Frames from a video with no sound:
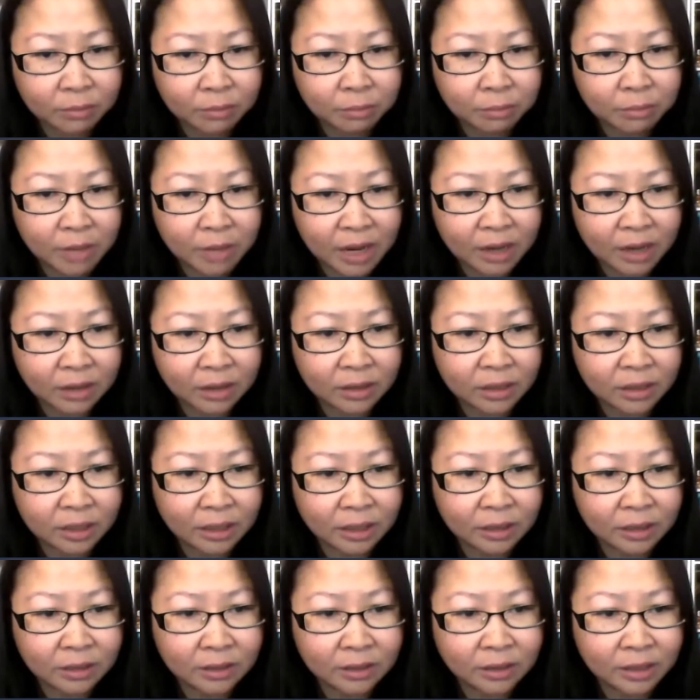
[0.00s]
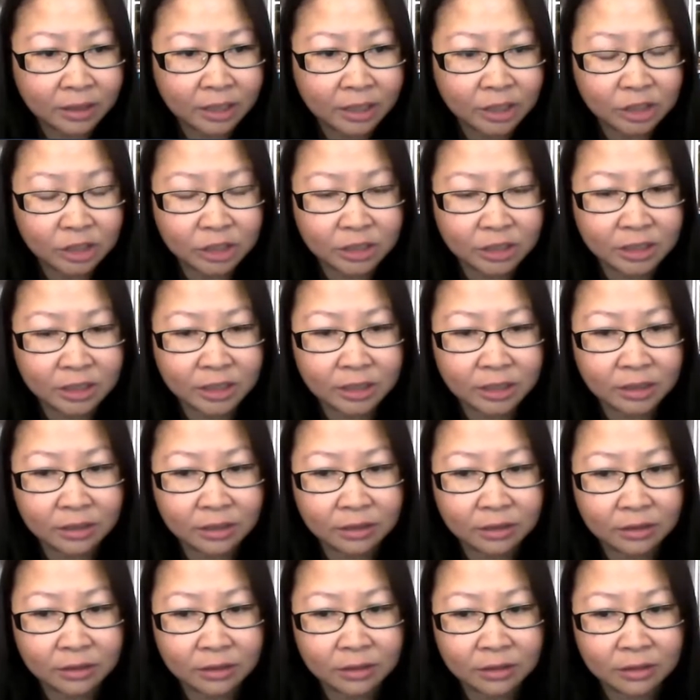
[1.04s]
mail-in and she
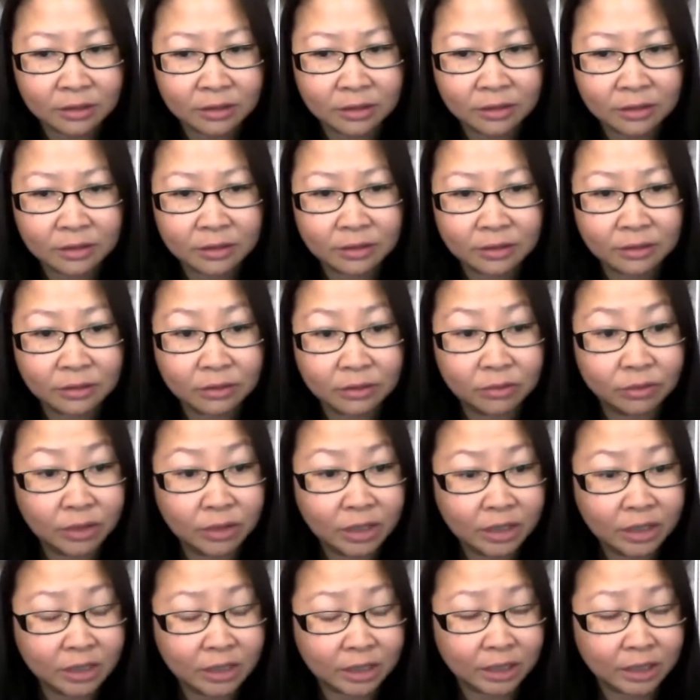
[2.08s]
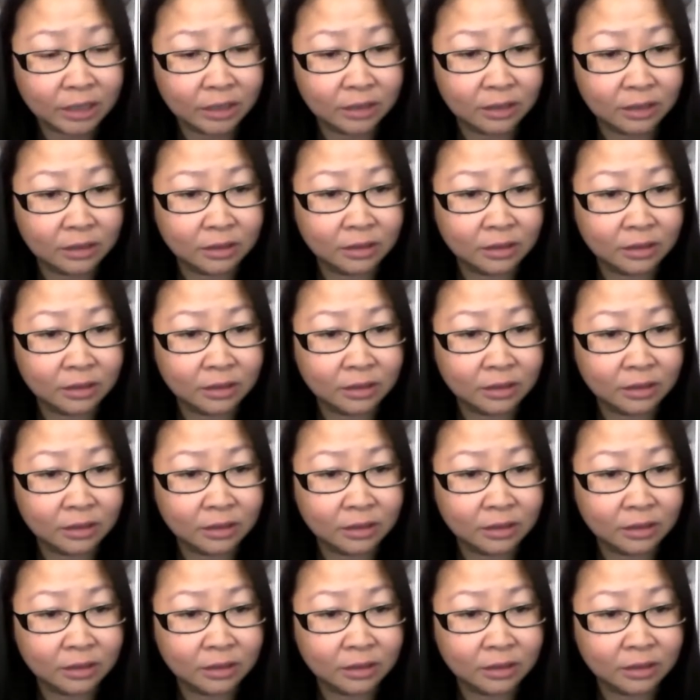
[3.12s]
didn't. Really?